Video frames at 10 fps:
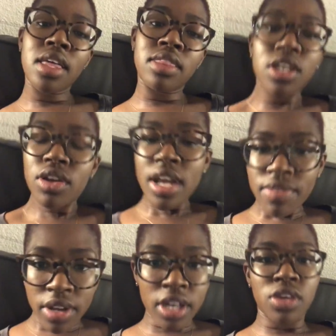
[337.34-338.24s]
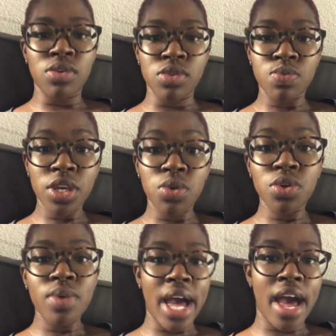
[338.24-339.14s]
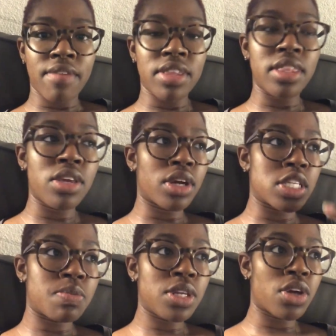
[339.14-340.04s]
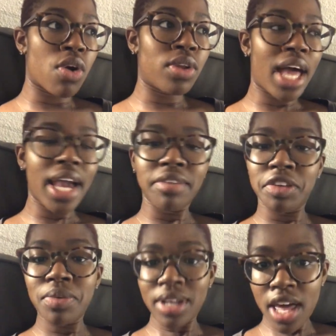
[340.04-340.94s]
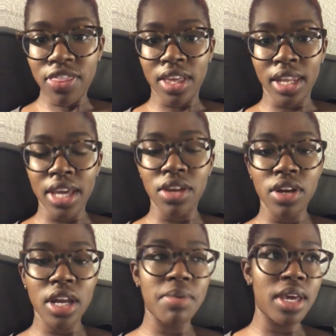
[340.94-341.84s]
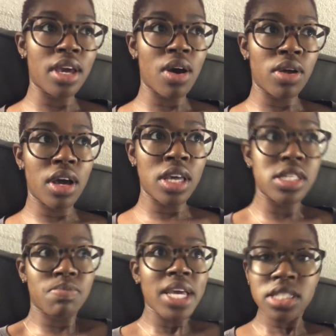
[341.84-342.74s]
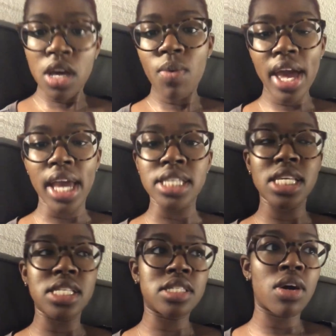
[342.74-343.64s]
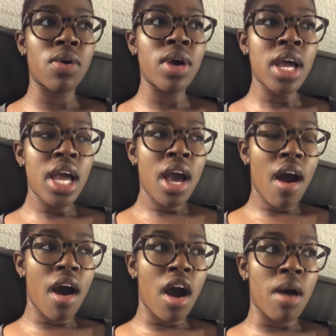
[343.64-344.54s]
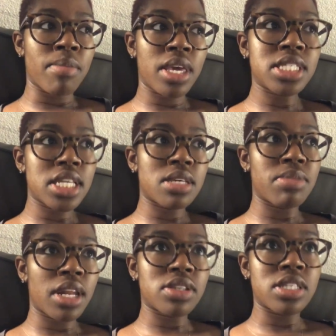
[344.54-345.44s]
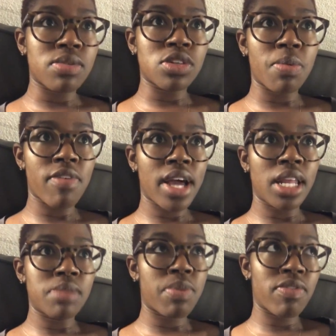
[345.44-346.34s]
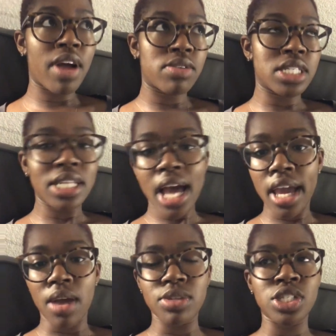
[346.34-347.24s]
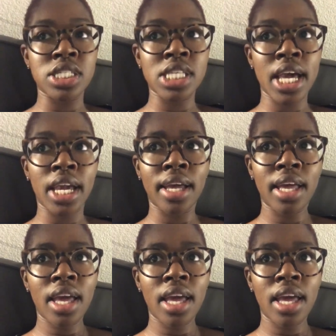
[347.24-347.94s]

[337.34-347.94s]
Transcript: then you're never going to use what you do have. And then you're going to spend your whole life doing nothing. Like, you're going to be, it's basically a waste. And so he said something else that was so profound tonight. It was just like,